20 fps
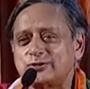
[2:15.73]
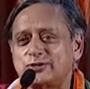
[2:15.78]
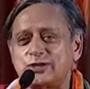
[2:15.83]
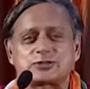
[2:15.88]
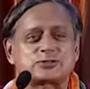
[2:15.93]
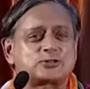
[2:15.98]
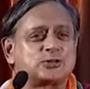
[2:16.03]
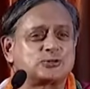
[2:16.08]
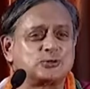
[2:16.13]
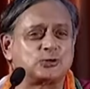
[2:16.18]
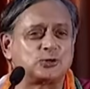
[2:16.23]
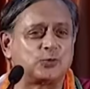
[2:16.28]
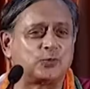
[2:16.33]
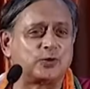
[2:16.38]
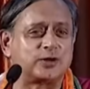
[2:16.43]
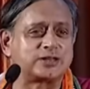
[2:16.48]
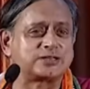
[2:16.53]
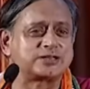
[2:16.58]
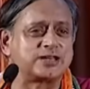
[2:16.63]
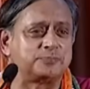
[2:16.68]
Just as you don't
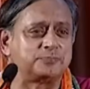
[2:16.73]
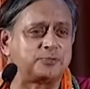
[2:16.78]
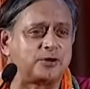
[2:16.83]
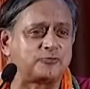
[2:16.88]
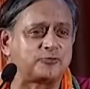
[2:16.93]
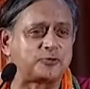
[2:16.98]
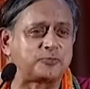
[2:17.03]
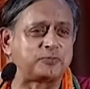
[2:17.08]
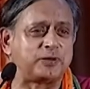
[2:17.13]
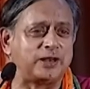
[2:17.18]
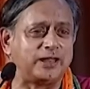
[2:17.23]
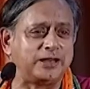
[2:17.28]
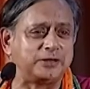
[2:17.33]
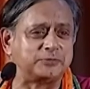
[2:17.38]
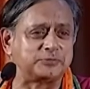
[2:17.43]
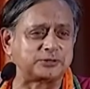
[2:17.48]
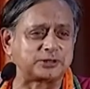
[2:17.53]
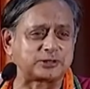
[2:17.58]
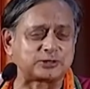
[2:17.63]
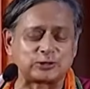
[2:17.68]
want to jump off a plane
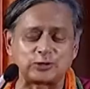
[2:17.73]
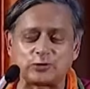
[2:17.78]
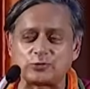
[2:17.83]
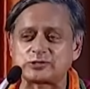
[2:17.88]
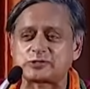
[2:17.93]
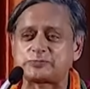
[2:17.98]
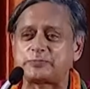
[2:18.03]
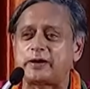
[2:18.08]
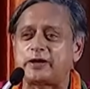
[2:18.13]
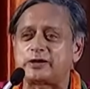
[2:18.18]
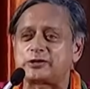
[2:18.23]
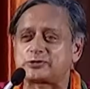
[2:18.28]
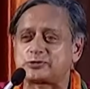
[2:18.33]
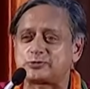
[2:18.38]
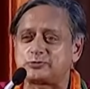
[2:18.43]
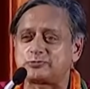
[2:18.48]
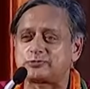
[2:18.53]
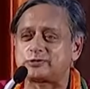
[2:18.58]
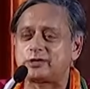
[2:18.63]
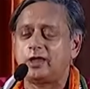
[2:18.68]
with a closed
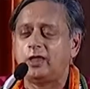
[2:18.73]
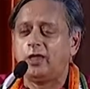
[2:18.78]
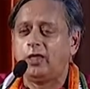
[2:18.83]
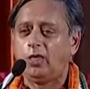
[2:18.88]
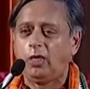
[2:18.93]
parachute,